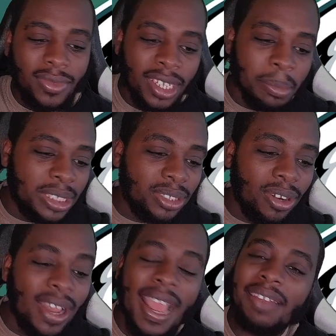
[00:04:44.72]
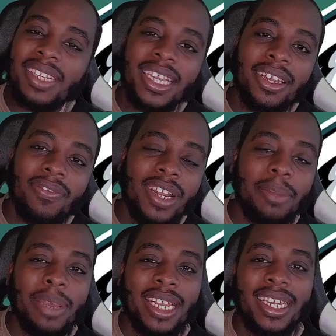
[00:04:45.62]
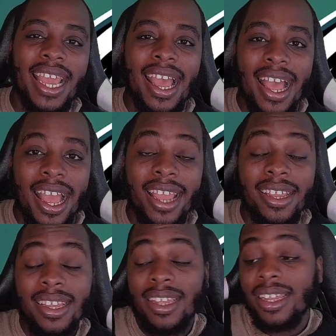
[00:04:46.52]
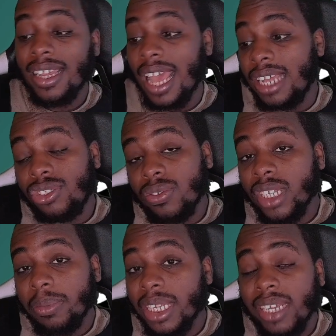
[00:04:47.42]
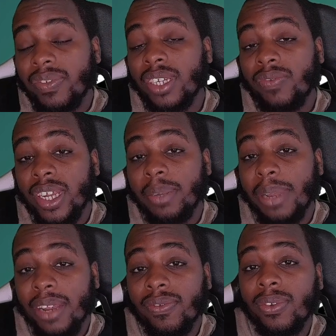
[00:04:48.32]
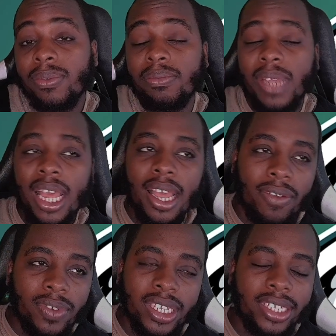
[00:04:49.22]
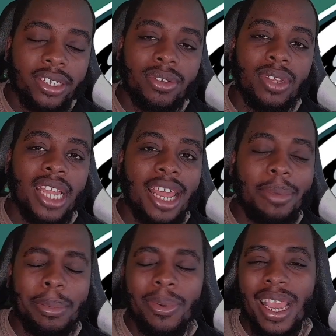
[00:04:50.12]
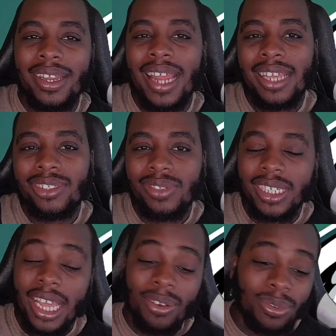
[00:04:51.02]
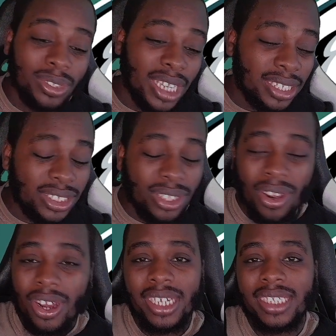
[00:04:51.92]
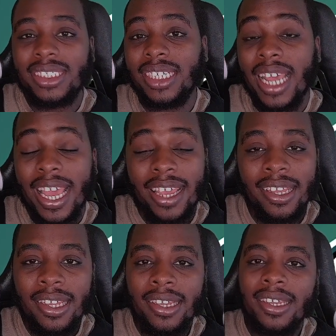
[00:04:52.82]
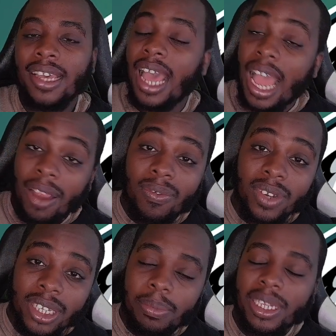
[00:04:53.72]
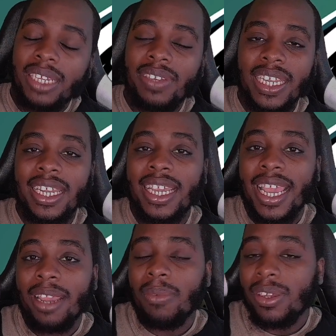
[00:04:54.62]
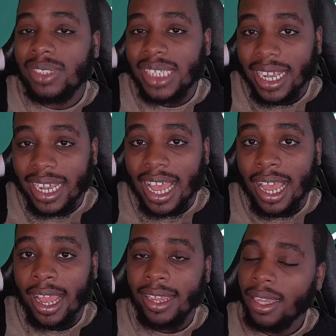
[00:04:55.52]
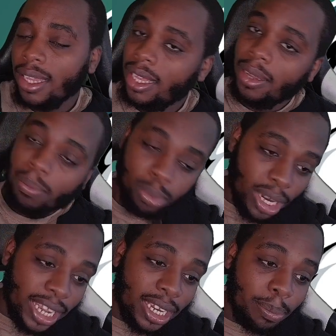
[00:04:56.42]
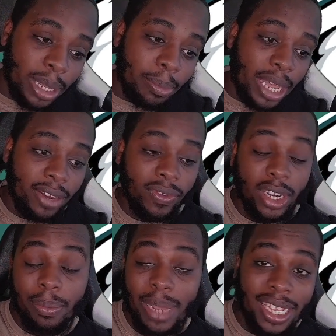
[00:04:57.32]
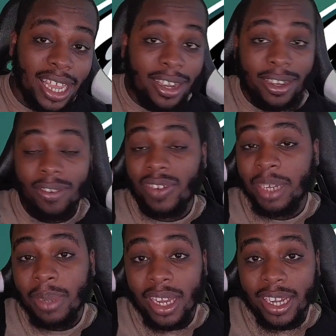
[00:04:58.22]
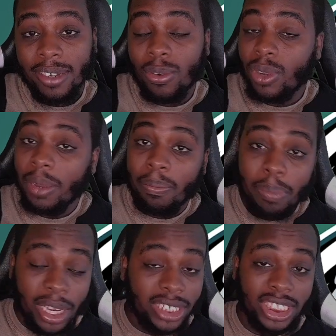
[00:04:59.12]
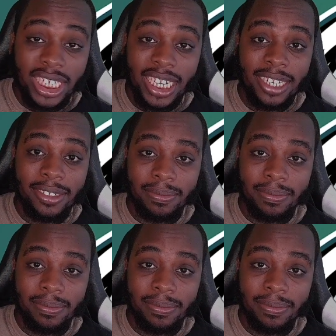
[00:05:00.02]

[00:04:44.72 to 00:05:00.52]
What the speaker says: But you don't have to get a running back that high. I truly believe in the running back room. I really do. A lot of people got knocks on it, like, who's your star, this and that. I really believe Kenny Gainwell's that guy. bring in a big body running back like a Kareem Hunt who can punch it in.